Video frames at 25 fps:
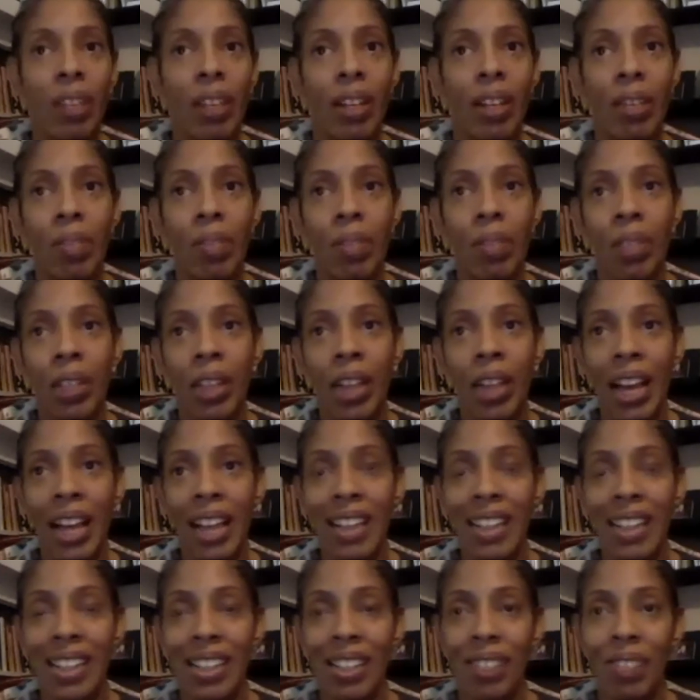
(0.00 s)
we
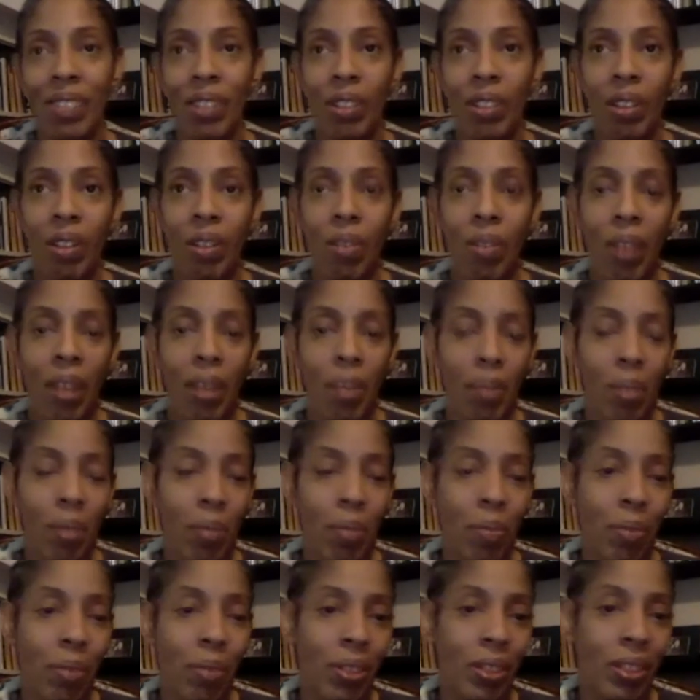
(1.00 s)
cast it with all white
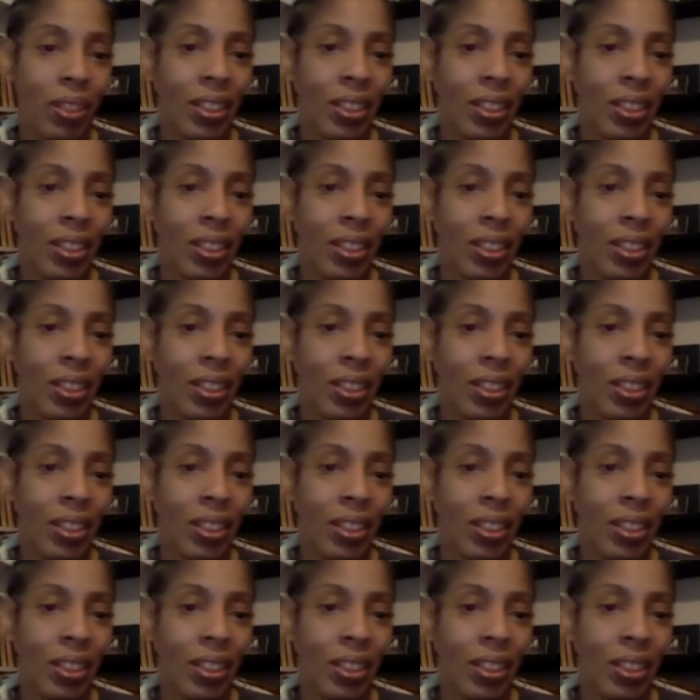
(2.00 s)
people?